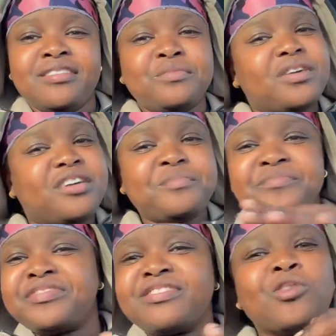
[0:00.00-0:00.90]

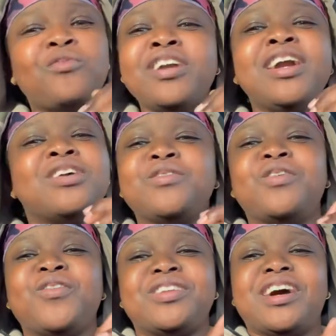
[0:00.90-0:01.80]
But we ain't gonna
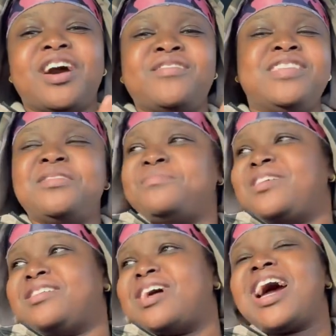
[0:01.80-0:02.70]
go on all that,
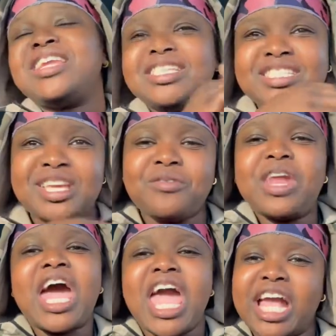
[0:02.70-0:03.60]
man. I didn't say
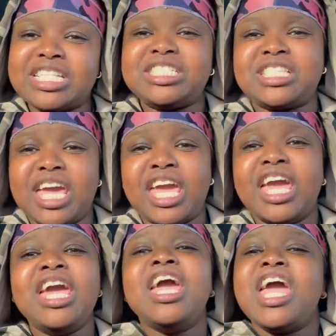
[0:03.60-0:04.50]
what I had to say.
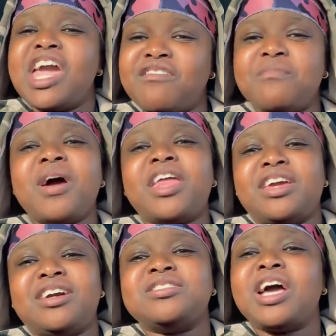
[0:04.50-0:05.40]

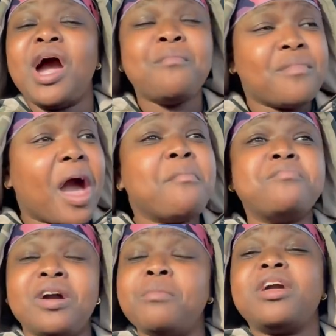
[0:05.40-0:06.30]
Everybody else, I'm
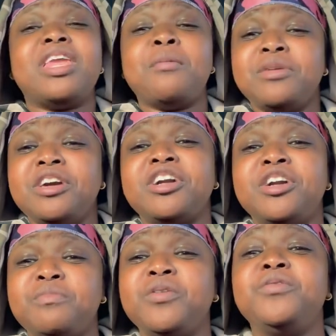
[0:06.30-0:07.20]
in a
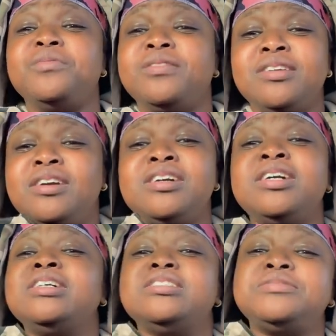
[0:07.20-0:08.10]
good mood,
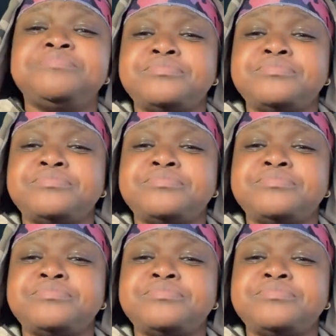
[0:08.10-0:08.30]
cause